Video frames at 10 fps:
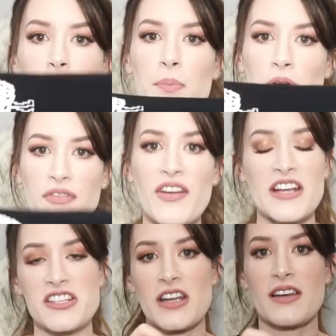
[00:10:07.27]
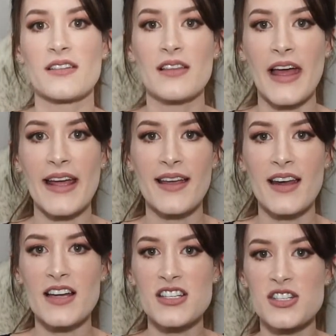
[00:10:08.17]
perfection. Like,
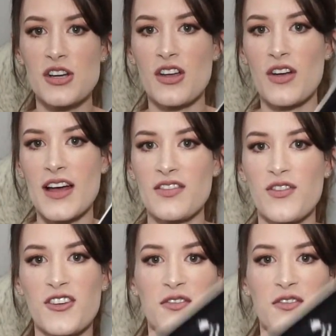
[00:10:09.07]
can I just show you guys, first